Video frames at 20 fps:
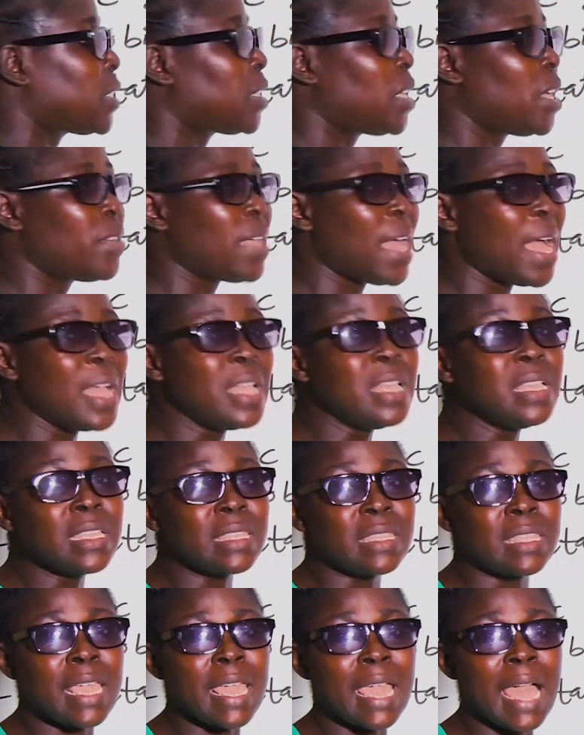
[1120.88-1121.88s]
bacteria,
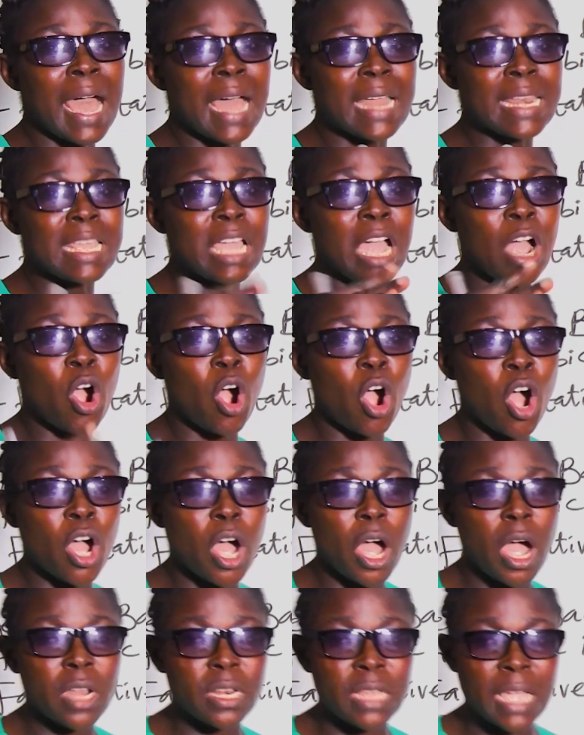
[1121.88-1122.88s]
they are
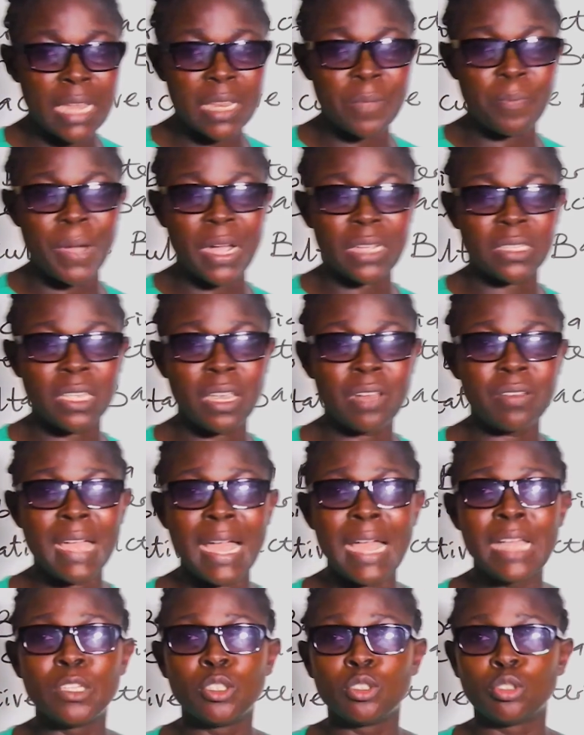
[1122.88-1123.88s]
the
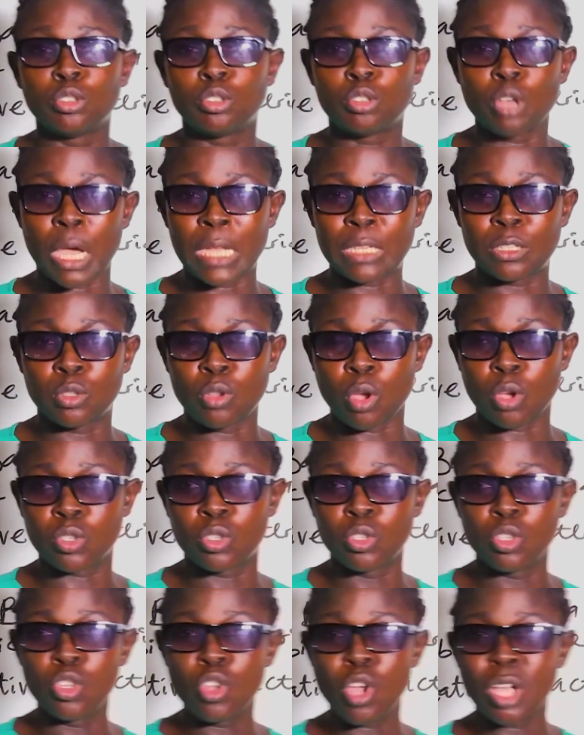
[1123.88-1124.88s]
bacteria that
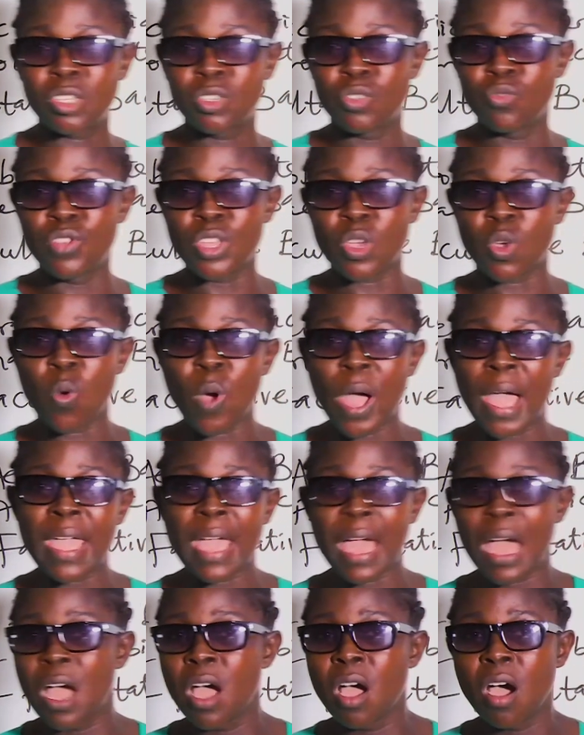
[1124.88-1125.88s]
does not
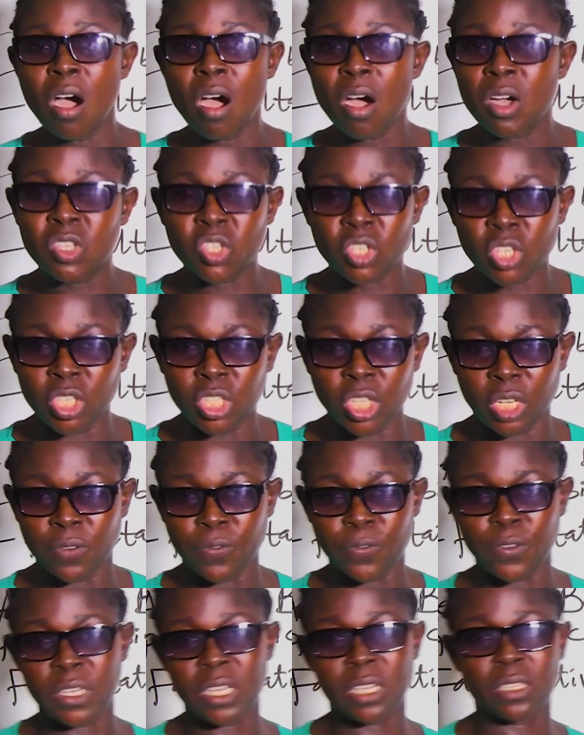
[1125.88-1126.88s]
require
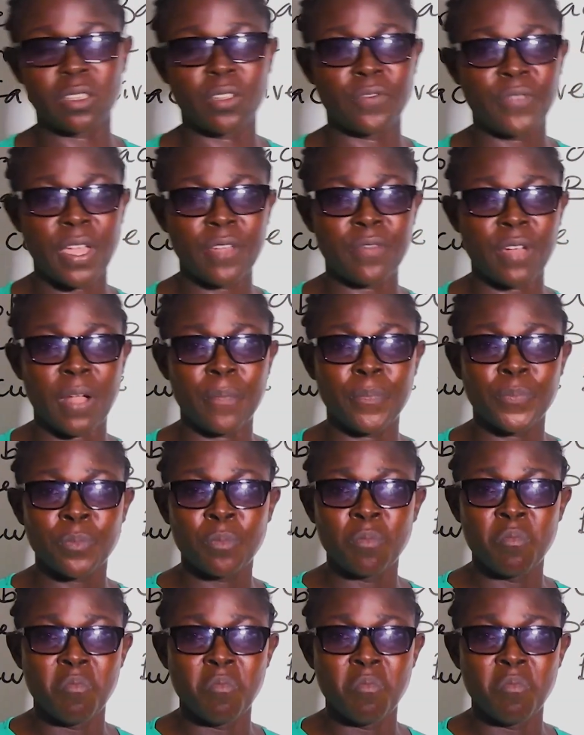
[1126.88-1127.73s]
oxygen for their survival,